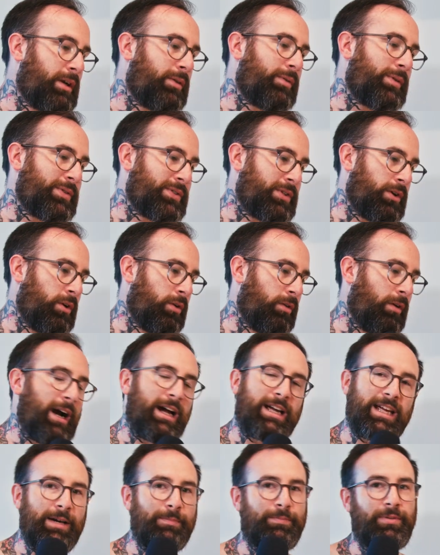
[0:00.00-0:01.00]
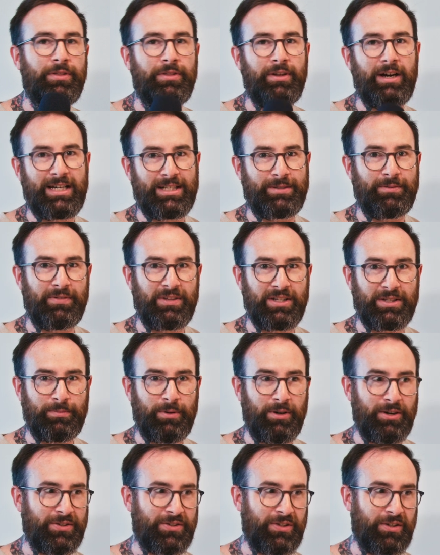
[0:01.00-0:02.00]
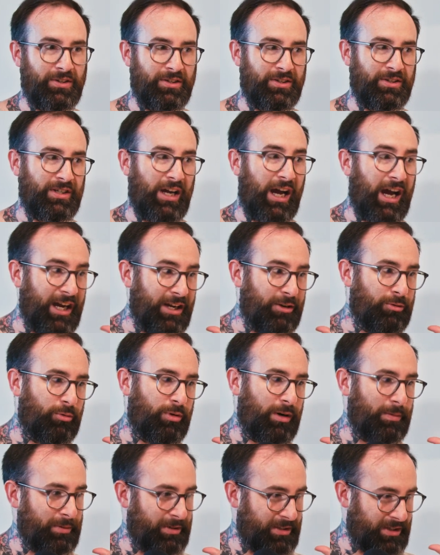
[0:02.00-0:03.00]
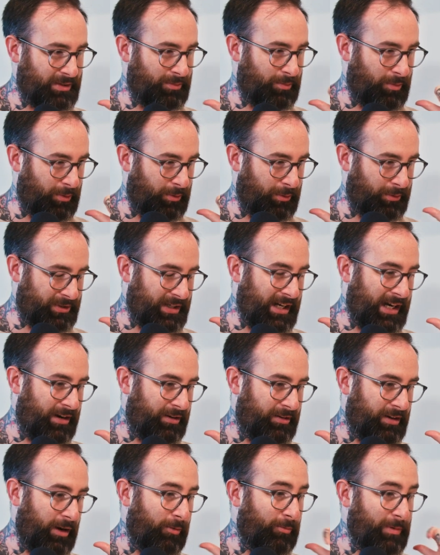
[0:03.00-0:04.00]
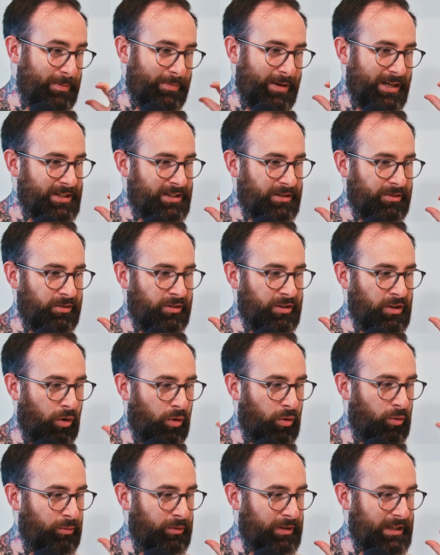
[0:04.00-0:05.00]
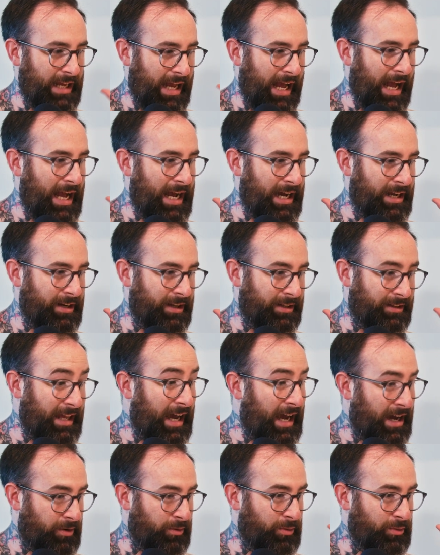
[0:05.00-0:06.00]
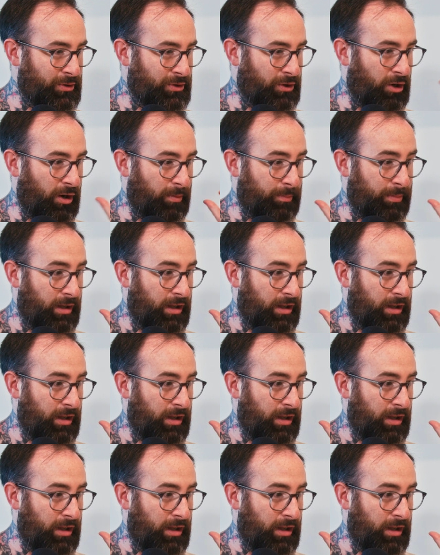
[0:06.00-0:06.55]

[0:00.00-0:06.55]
also, I empathize with this person because I grew up in a small town and we basically only had a tattoo shop